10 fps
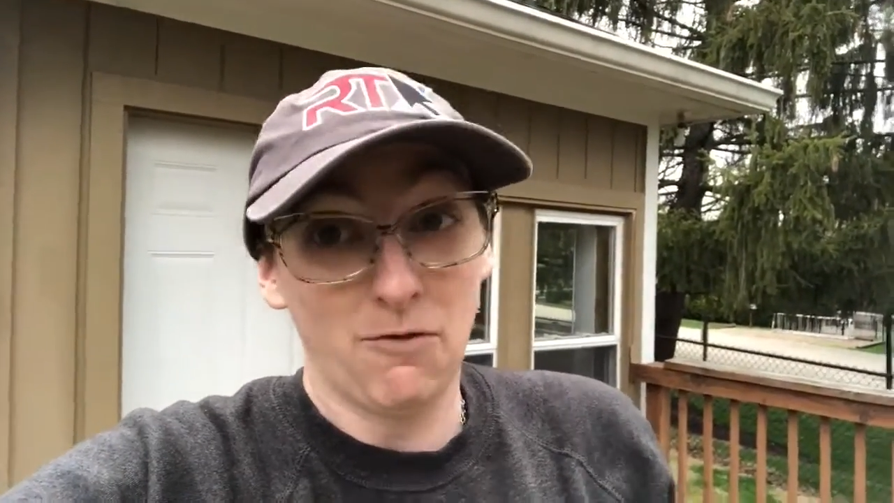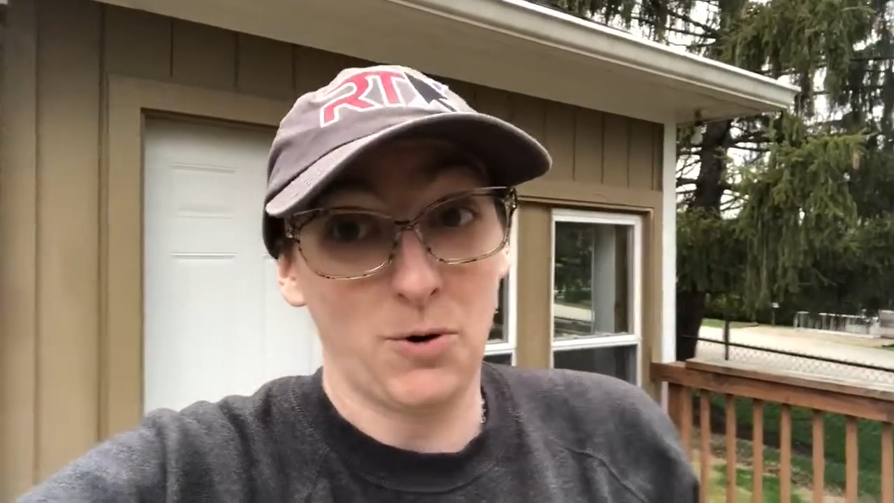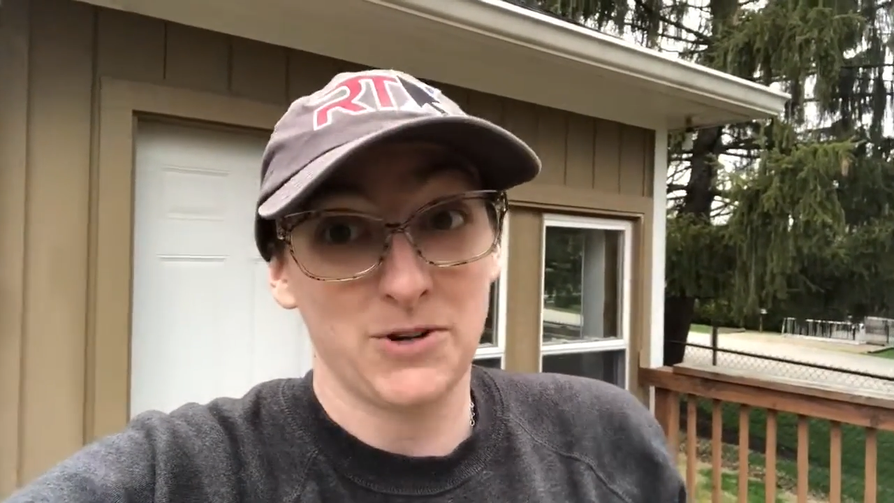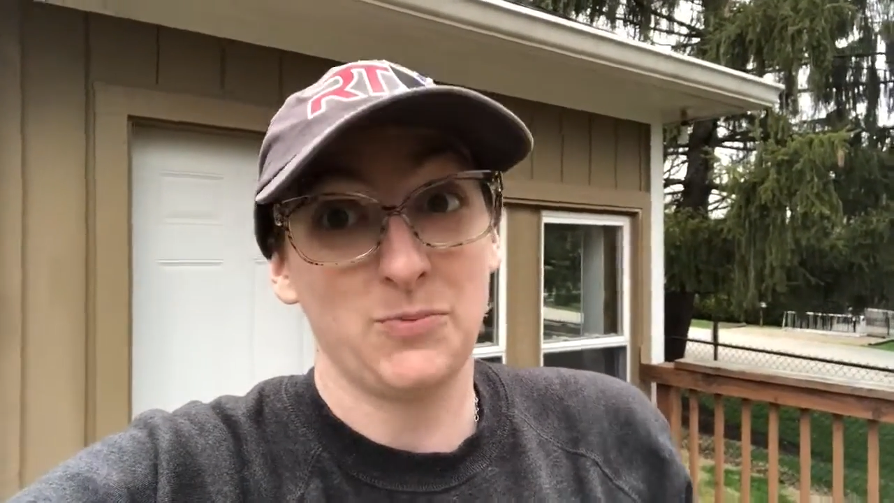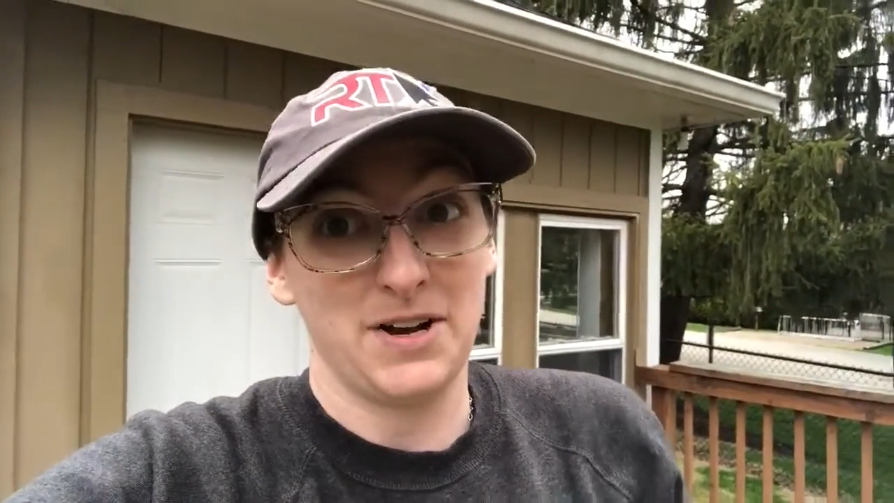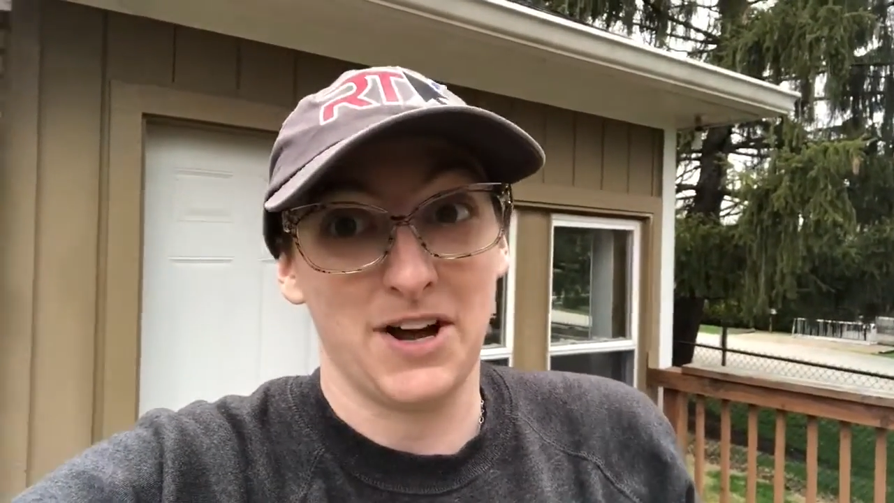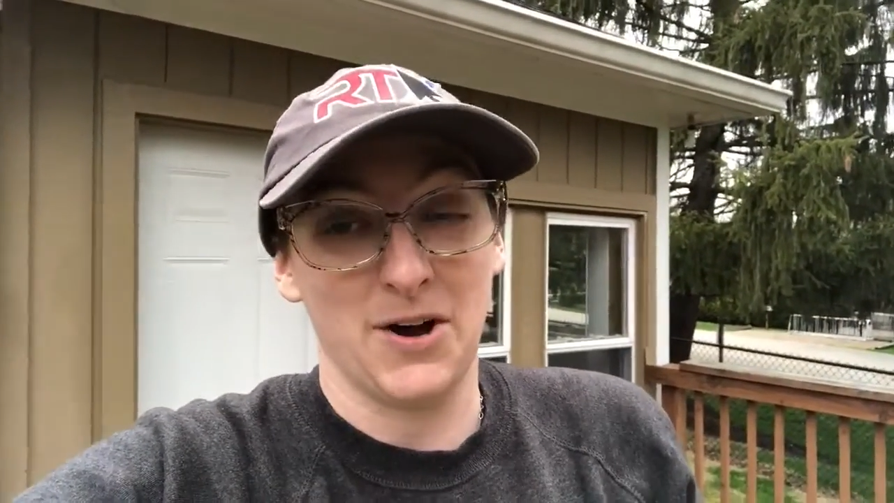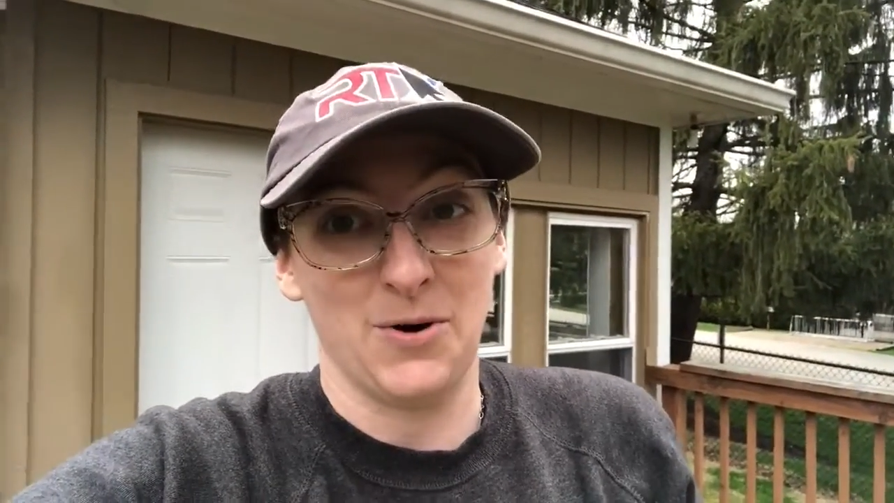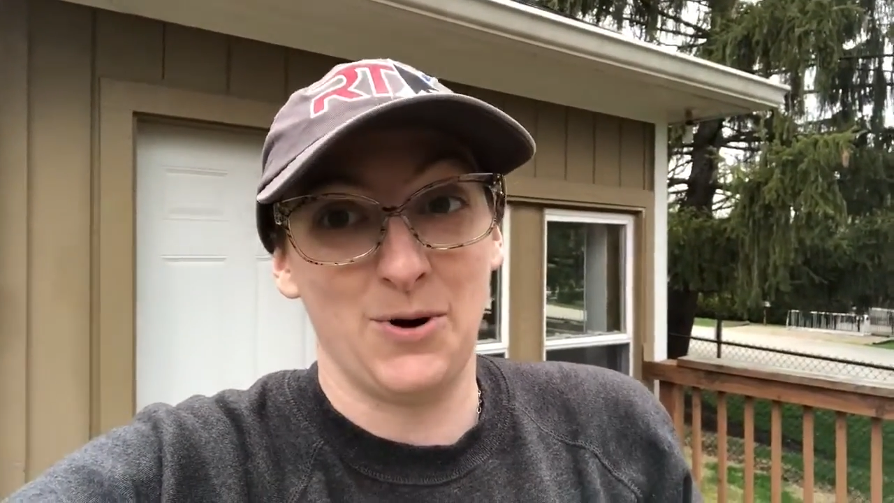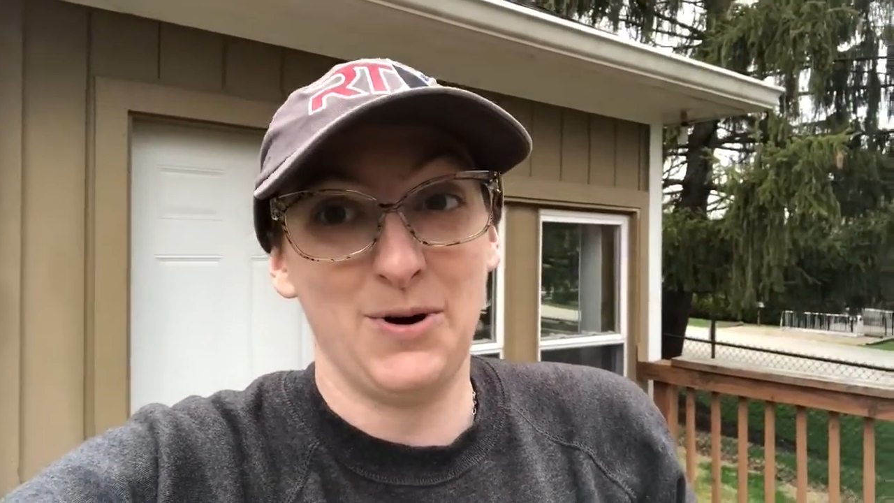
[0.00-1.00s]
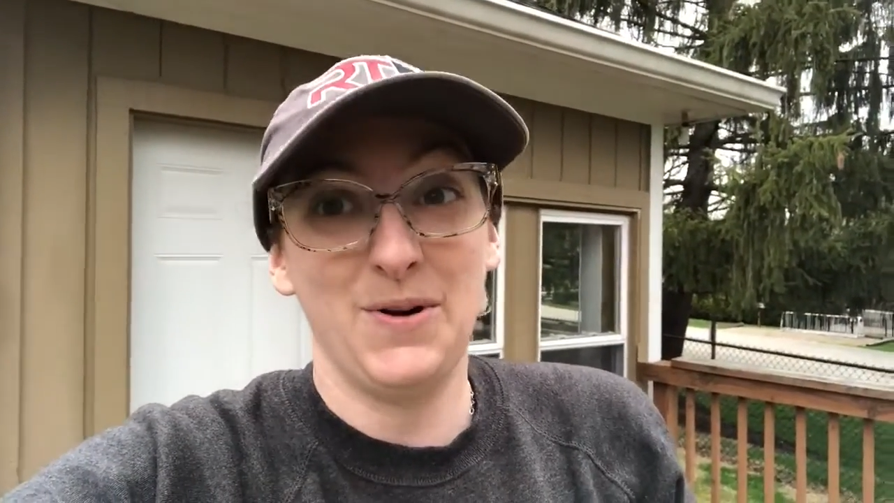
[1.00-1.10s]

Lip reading: course we know,